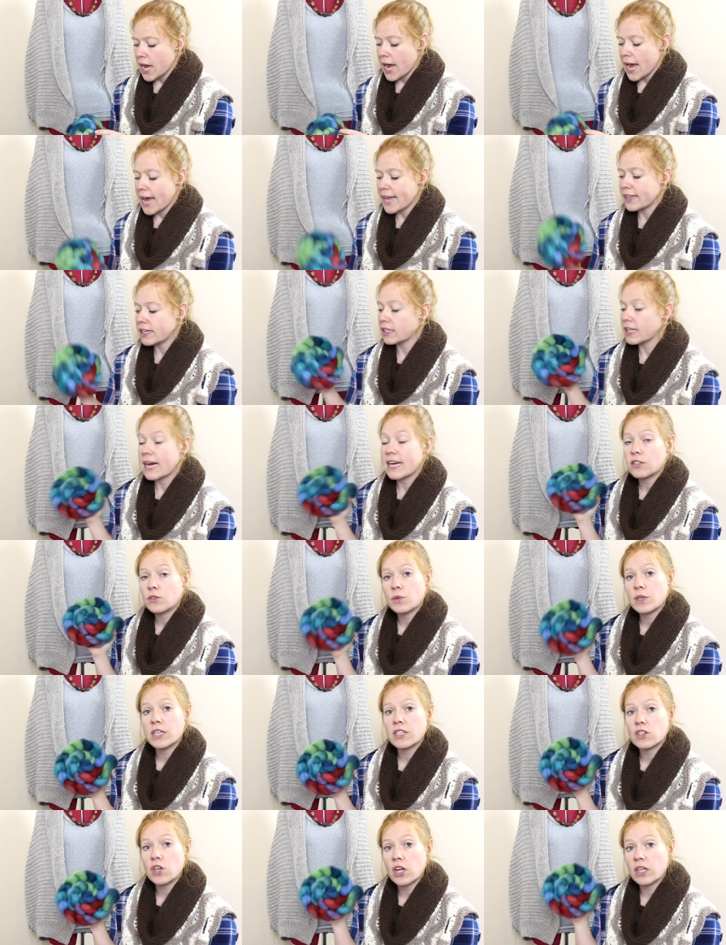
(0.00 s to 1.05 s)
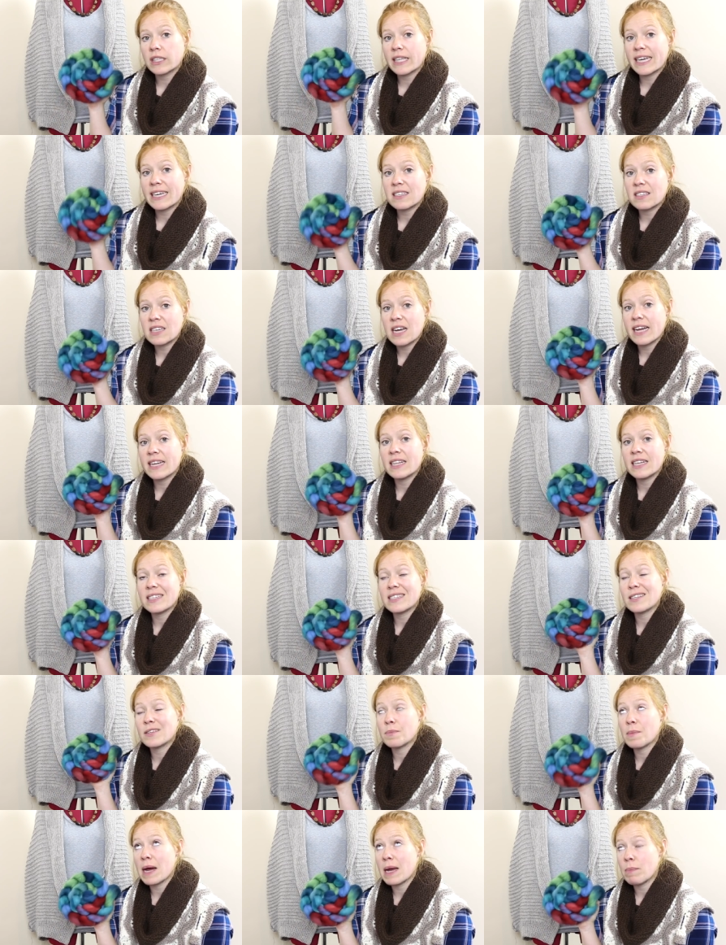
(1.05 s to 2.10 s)
And the last one is called Lakeside. This
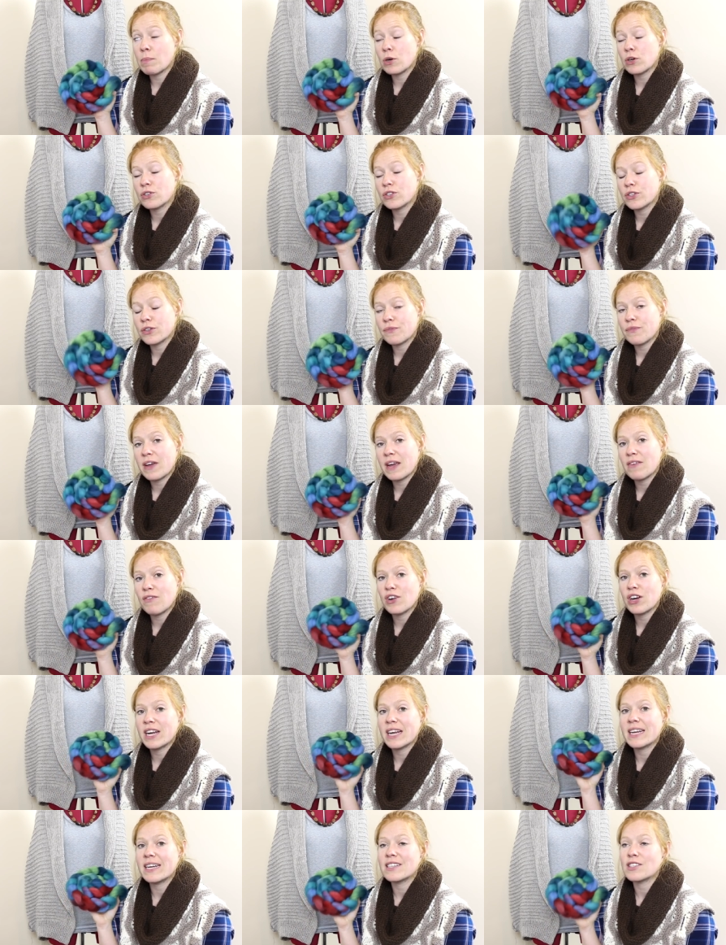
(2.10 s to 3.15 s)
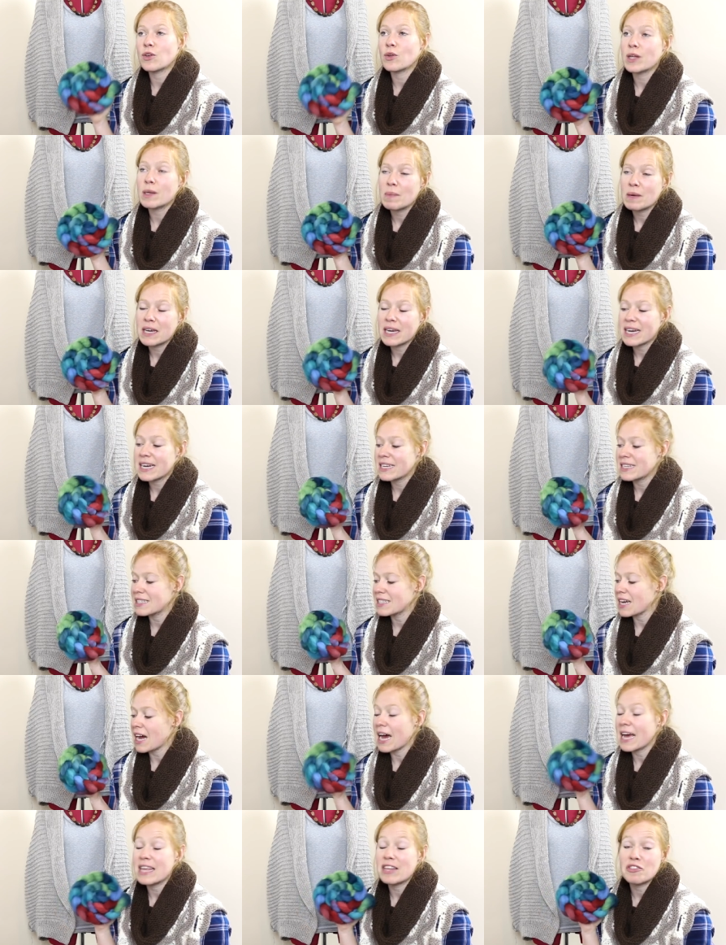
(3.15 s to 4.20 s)
is my personal favorite, and it's only because
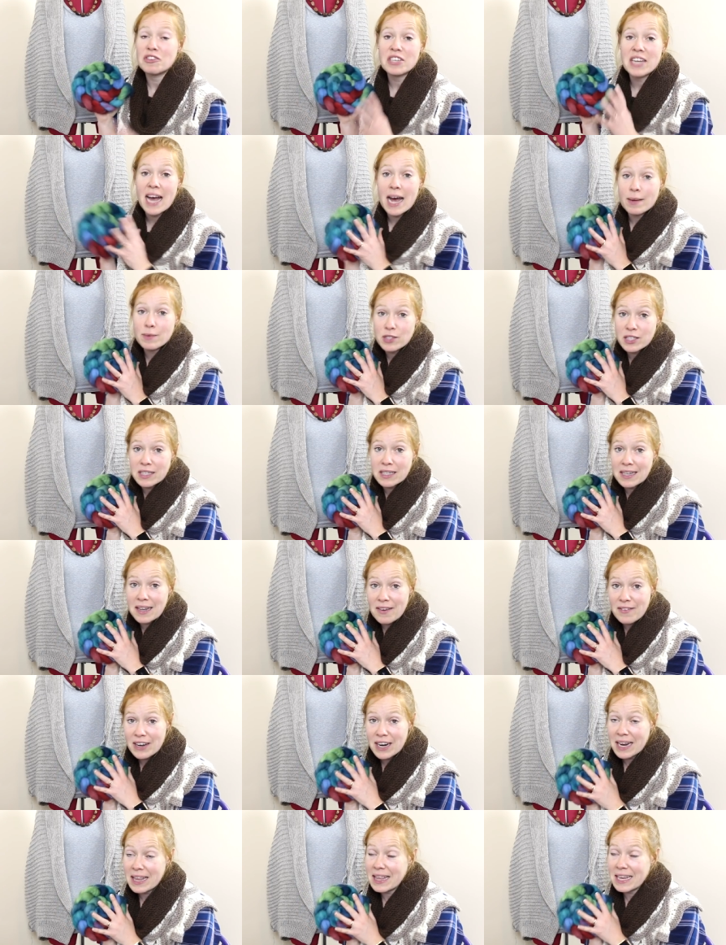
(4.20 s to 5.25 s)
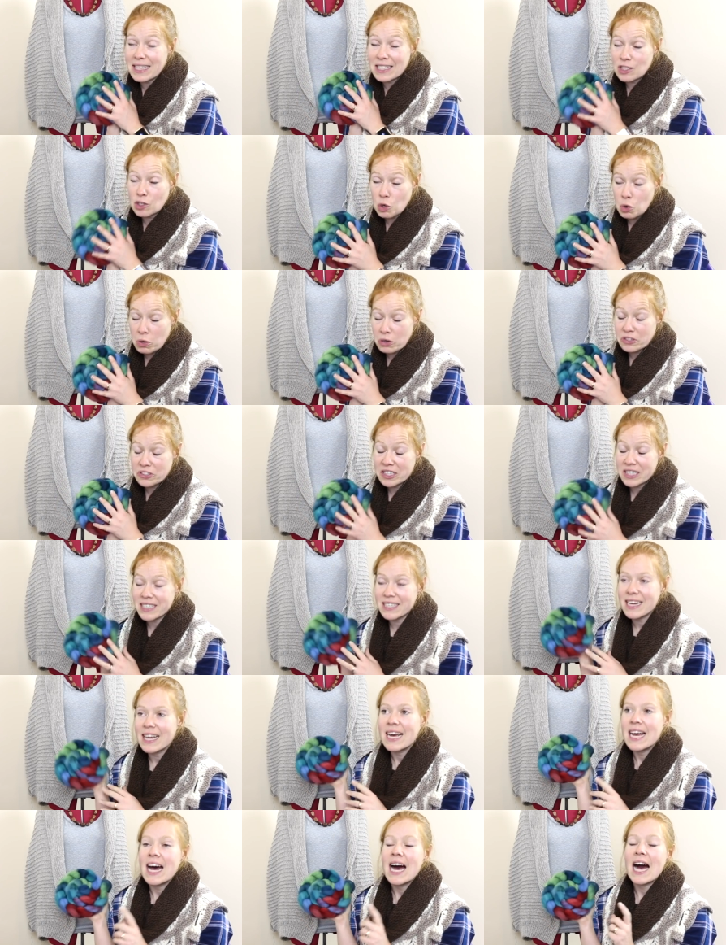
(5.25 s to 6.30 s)
I just absolutely love it. I think it's gorgeous.
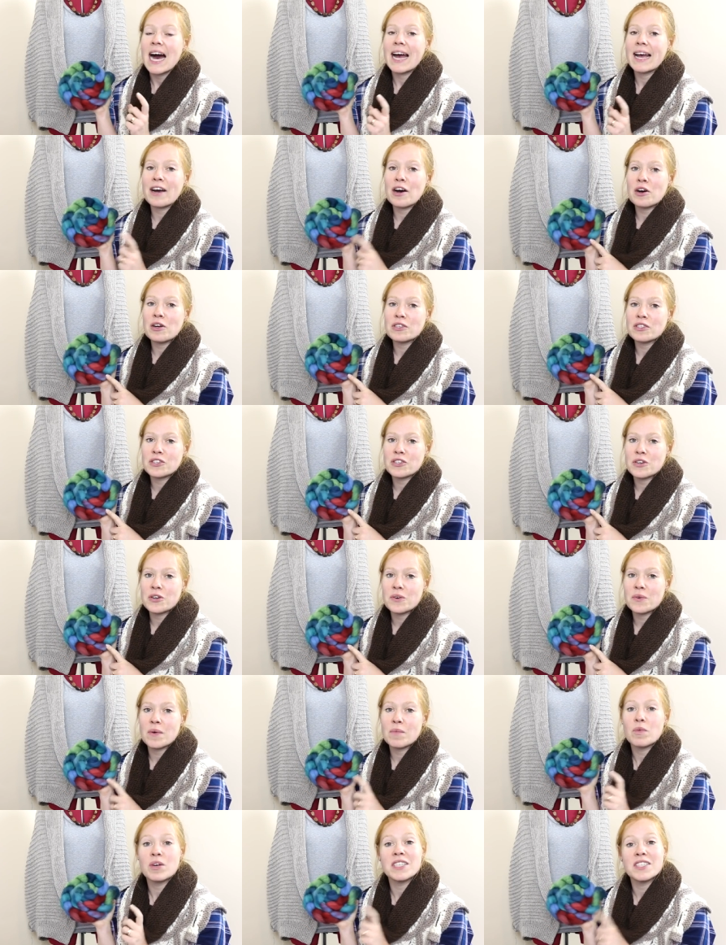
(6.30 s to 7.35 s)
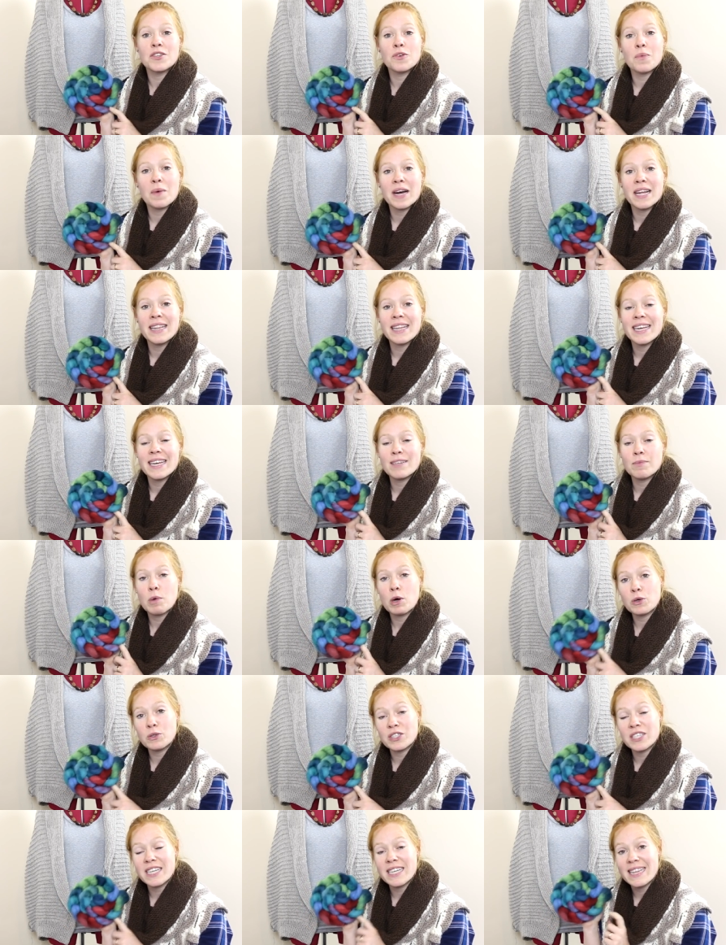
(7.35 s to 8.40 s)
I also was the one that
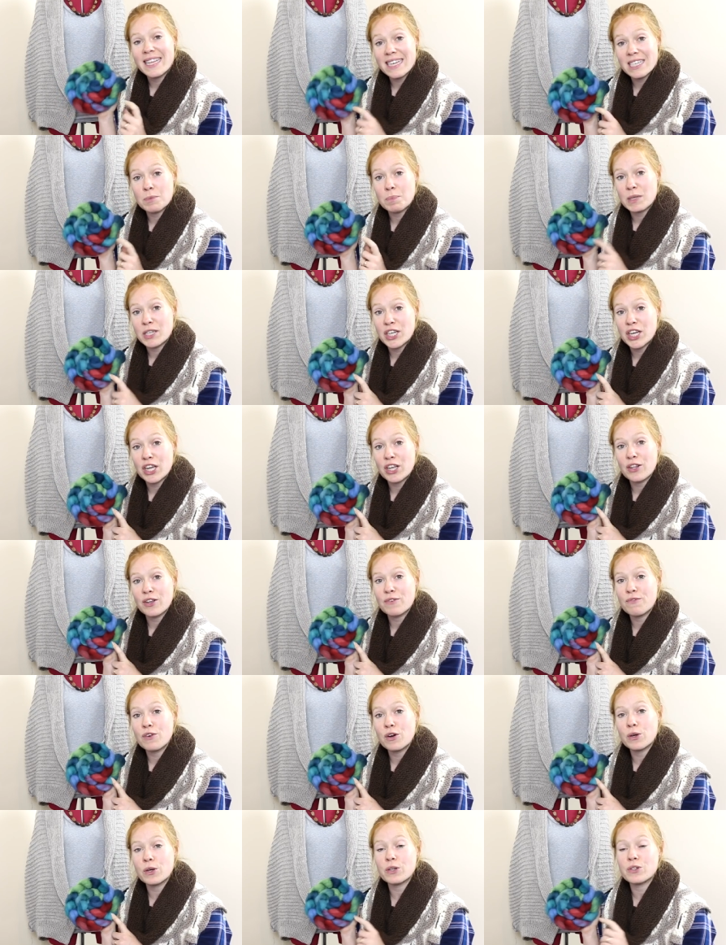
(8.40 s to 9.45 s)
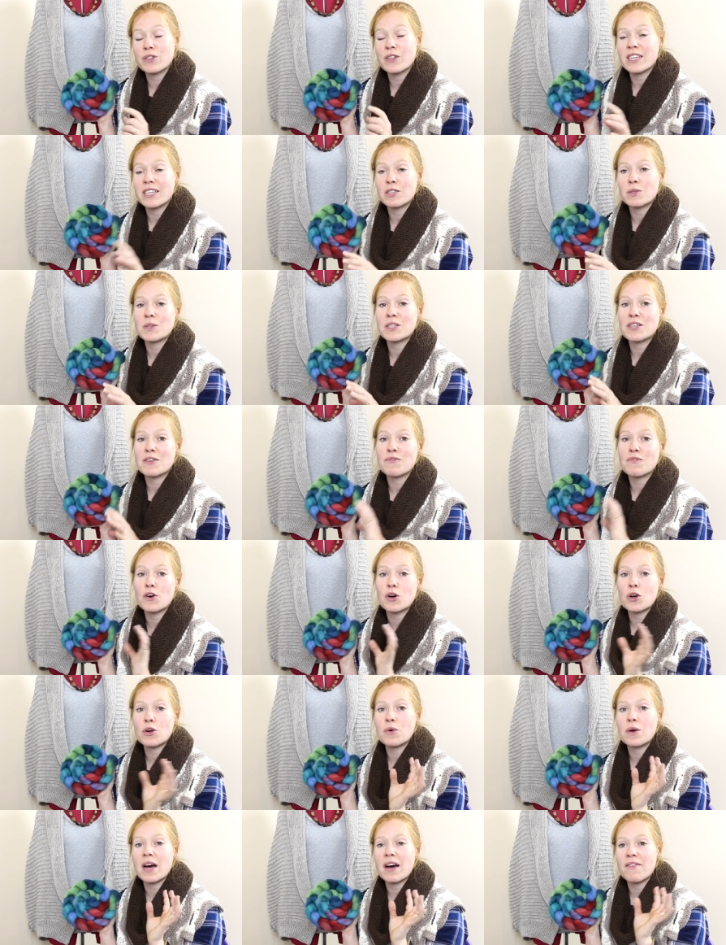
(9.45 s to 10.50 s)
posted this particular photo. So this was a
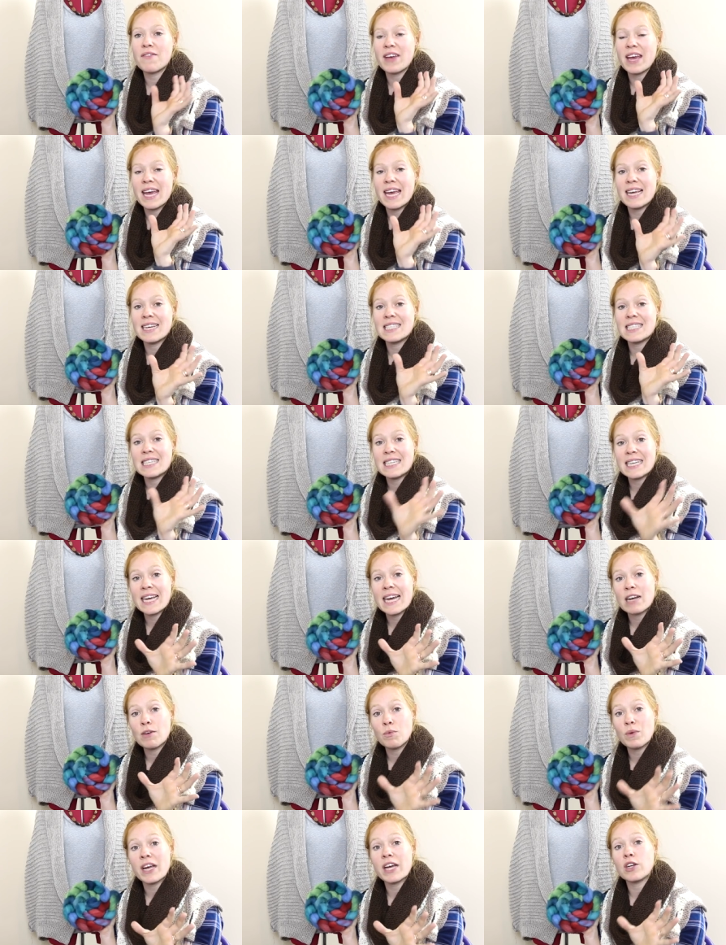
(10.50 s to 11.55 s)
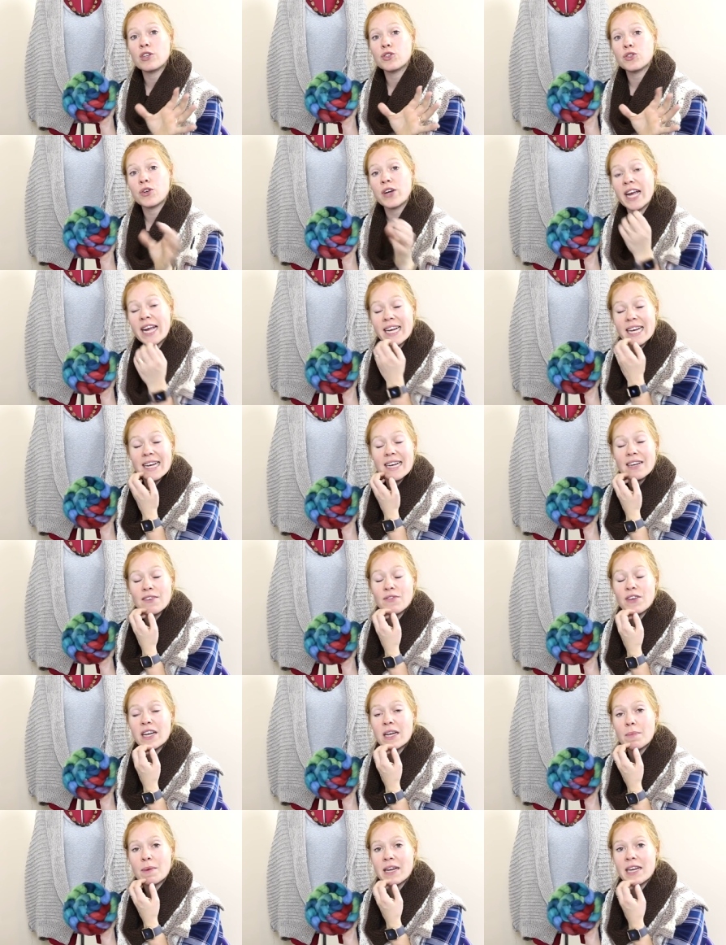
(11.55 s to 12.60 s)
photo of a CN rail train, and if
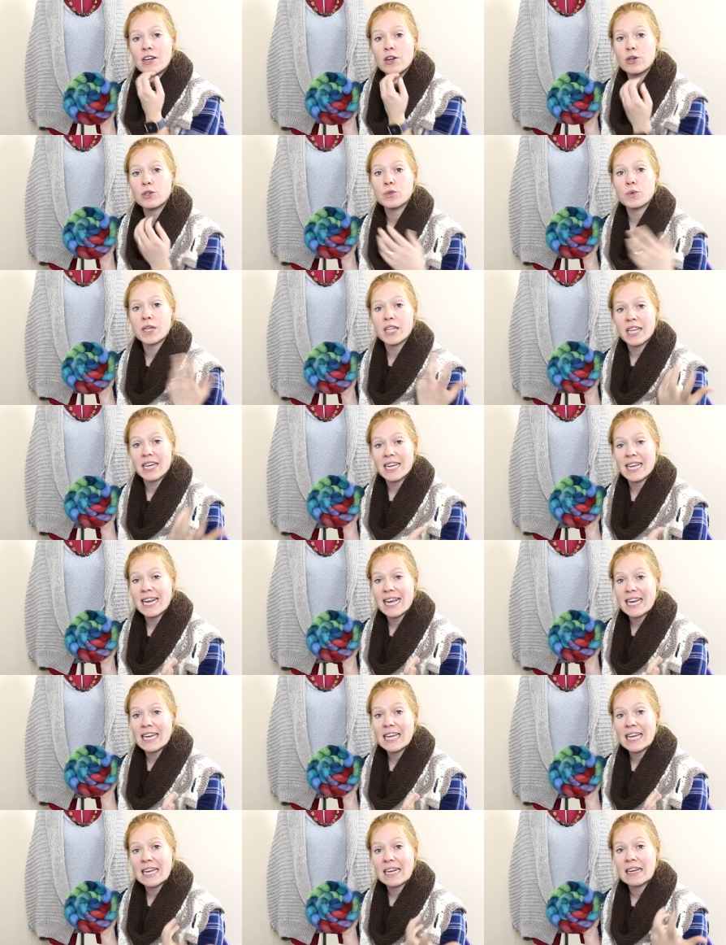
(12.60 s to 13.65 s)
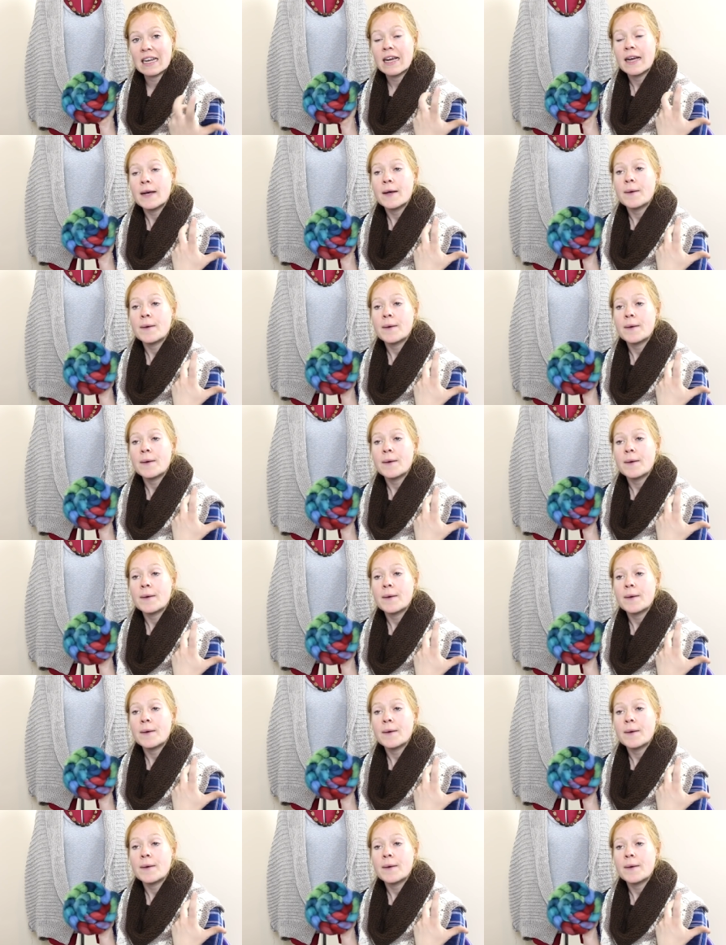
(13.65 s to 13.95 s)
anybody knows what the Canadian